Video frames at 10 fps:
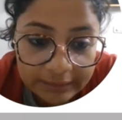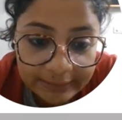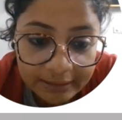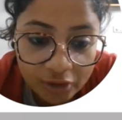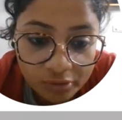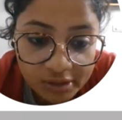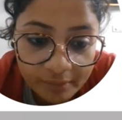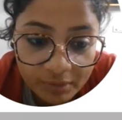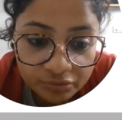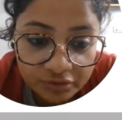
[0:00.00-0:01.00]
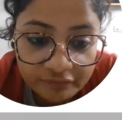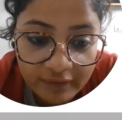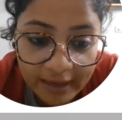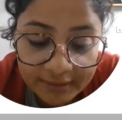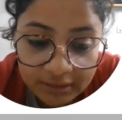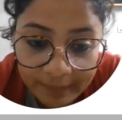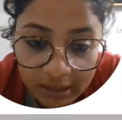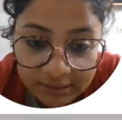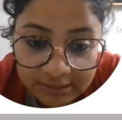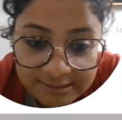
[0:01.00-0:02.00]
Then talking about the viral
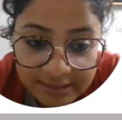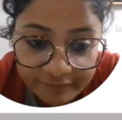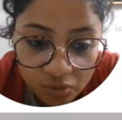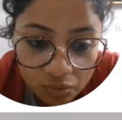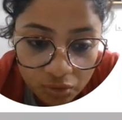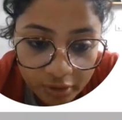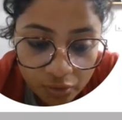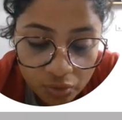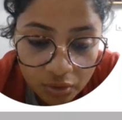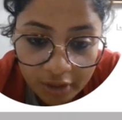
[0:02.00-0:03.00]
particles having whole